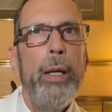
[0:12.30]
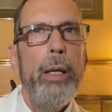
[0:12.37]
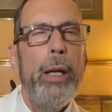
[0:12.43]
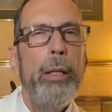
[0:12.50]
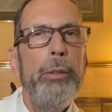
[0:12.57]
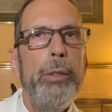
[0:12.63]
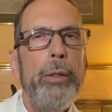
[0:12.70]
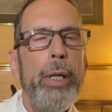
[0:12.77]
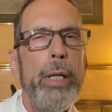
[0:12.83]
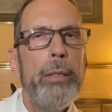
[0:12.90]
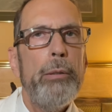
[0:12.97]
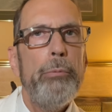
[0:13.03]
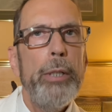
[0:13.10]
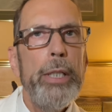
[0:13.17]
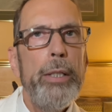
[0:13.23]
and you get
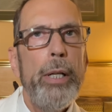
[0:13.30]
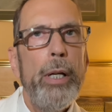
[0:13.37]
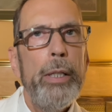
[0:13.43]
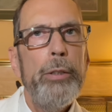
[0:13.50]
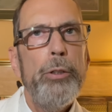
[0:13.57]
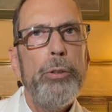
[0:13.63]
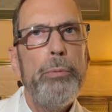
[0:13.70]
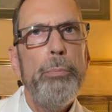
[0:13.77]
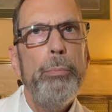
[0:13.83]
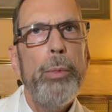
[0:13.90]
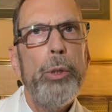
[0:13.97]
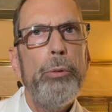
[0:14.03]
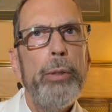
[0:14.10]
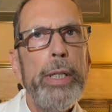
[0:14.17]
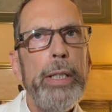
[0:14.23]
a retired
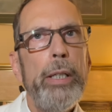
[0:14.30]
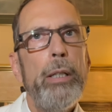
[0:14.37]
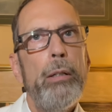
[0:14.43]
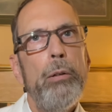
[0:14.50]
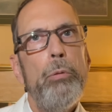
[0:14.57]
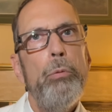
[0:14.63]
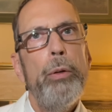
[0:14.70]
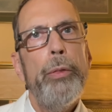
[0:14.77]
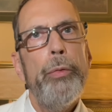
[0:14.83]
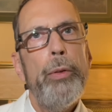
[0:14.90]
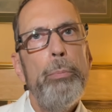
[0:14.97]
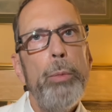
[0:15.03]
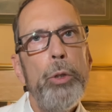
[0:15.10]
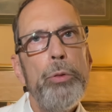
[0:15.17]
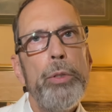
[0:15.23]
Marine with the
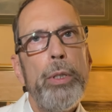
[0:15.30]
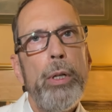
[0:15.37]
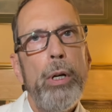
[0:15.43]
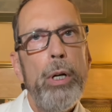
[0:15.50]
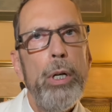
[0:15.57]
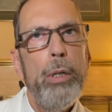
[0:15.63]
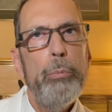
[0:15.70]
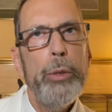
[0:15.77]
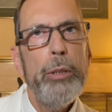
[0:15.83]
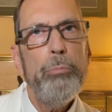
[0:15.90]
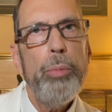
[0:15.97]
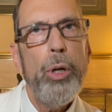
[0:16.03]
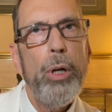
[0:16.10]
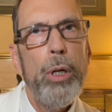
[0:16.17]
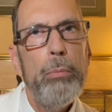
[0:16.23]
most common
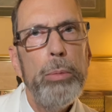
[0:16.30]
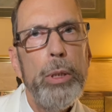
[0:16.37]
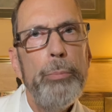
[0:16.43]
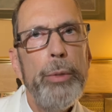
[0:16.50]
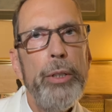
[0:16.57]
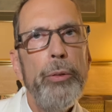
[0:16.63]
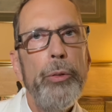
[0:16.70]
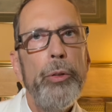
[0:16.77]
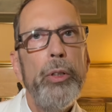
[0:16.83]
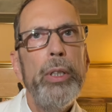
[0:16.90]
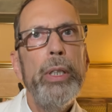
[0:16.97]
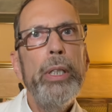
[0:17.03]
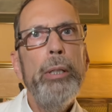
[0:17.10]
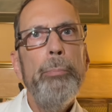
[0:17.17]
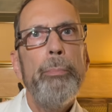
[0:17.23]
problem you
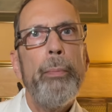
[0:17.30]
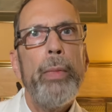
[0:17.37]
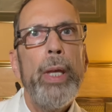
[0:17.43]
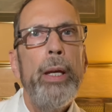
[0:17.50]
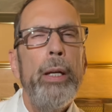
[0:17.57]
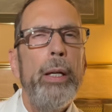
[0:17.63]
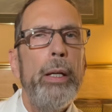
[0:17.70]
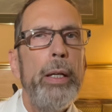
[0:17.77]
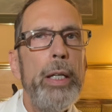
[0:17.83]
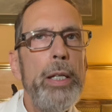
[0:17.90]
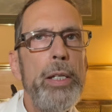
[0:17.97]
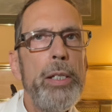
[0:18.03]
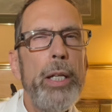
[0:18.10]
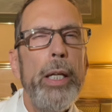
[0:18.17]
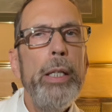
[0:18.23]
see.
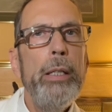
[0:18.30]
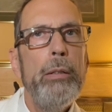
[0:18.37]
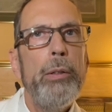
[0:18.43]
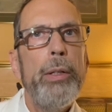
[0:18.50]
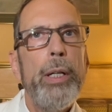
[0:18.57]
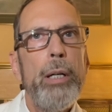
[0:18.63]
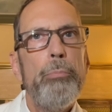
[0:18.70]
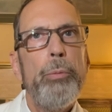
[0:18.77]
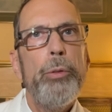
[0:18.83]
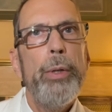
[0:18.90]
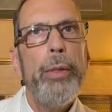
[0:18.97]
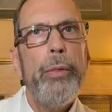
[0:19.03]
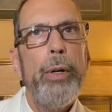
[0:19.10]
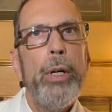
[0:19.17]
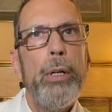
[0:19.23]
He's eaten up
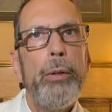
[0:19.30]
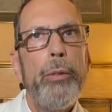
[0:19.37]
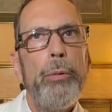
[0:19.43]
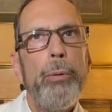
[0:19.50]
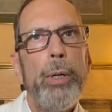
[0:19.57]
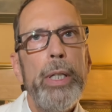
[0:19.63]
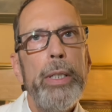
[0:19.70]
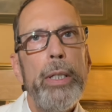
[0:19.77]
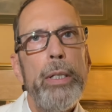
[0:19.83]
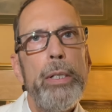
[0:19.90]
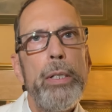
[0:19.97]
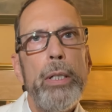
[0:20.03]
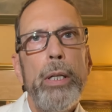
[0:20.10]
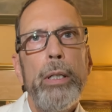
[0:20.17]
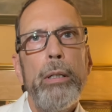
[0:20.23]
with
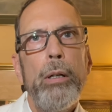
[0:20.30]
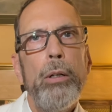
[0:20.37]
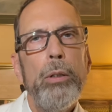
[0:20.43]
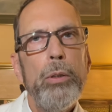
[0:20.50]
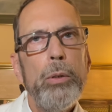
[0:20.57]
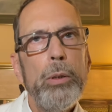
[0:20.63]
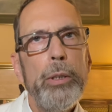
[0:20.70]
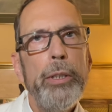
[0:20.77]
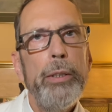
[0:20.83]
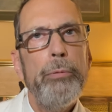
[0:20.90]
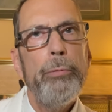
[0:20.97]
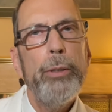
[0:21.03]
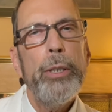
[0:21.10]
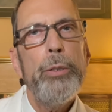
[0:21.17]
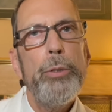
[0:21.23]
arthritis in all
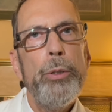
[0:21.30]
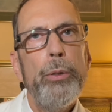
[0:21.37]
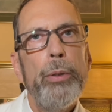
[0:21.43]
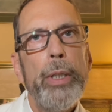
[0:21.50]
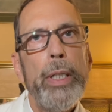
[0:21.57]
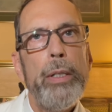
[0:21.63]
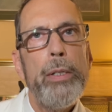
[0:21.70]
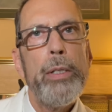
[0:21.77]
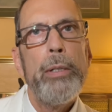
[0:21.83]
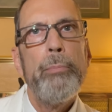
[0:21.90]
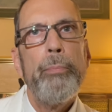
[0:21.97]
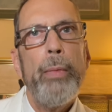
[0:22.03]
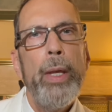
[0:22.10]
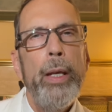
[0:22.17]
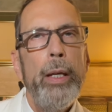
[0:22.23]
different joints.
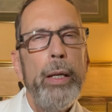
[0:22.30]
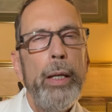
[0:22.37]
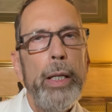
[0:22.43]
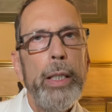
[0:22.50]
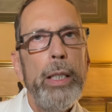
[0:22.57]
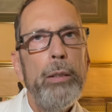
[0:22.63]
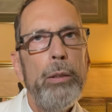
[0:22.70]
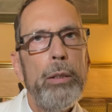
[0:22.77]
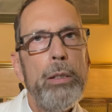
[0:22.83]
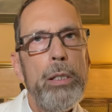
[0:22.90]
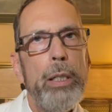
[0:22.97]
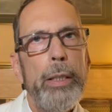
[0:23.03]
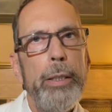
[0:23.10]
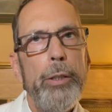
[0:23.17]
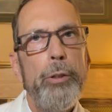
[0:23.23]
And he looks
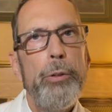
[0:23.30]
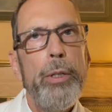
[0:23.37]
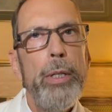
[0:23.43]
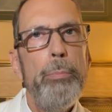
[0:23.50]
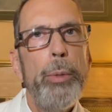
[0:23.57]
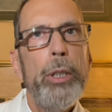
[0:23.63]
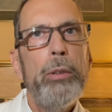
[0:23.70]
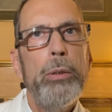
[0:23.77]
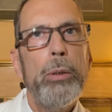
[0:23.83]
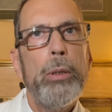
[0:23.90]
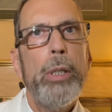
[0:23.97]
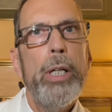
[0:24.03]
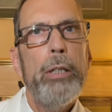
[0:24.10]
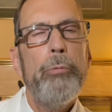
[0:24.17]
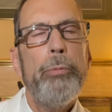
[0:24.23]
like your typical
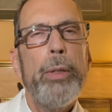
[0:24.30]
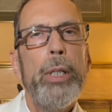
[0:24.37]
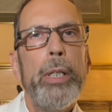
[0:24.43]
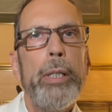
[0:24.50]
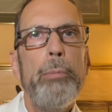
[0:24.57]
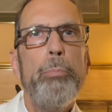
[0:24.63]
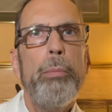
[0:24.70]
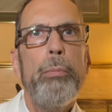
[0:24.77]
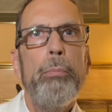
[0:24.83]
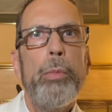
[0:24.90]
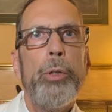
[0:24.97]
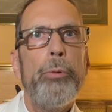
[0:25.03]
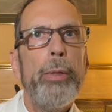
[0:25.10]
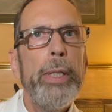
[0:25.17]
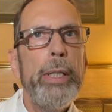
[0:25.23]
tough guy
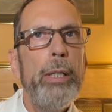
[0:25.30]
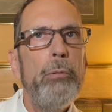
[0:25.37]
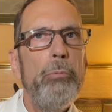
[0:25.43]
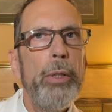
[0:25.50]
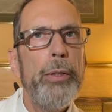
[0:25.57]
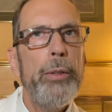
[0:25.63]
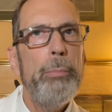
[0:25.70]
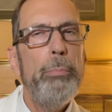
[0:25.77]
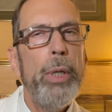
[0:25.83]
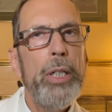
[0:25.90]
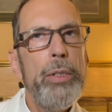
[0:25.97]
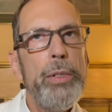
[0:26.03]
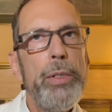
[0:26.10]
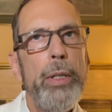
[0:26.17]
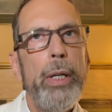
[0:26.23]
Marine with the
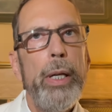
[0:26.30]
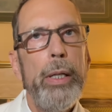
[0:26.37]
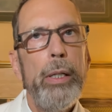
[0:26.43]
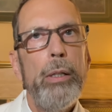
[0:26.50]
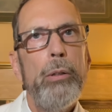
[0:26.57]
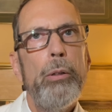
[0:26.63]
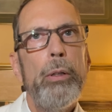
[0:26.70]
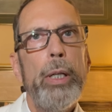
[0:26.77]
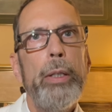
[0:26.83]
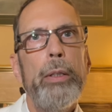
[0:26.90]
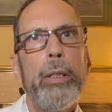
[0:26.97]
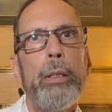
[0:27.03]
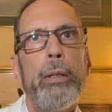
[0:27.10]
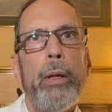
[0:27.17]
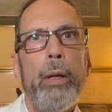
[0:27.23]
buzzed hair and the